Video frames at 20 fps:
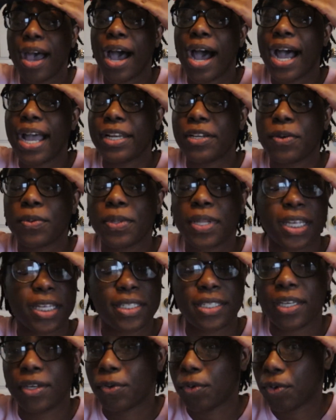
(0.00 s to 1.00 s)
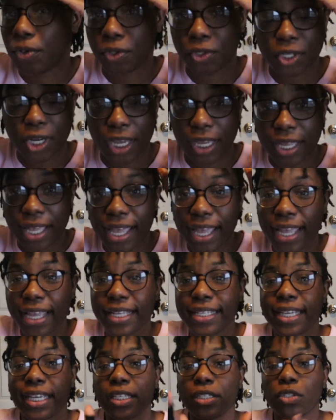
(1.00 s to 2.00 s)
I don't like single crochet.
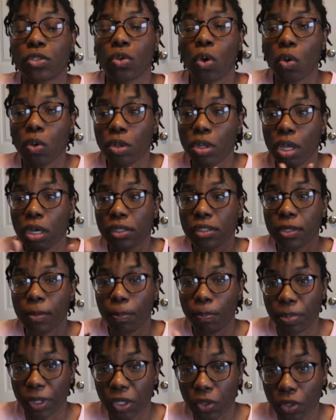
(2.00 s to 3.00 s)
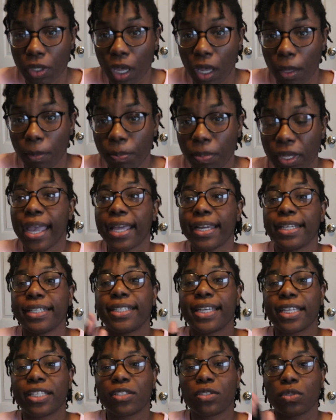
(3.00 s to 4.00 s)
It takes so long to build up and it
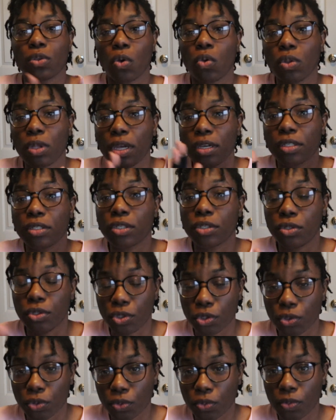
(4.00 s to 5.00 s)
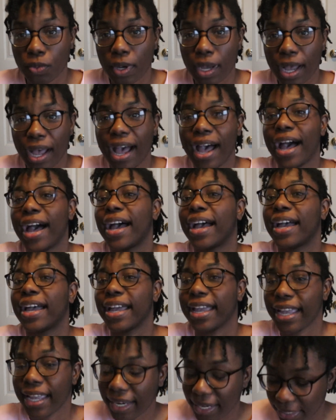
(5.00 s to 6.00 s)
takes so long to do. I
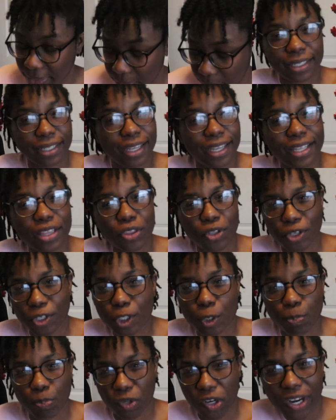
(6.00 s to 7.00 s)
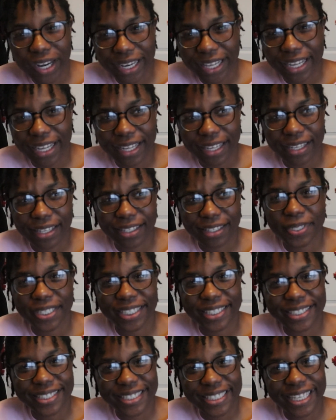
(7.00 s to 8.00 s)
hate it. It looks pretty, but
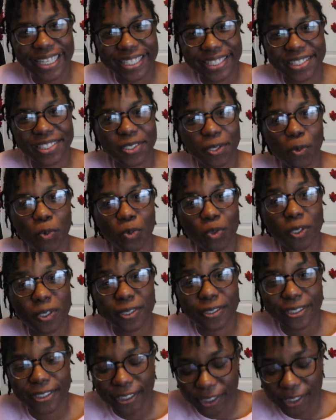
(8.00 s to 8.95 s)
it takes so long to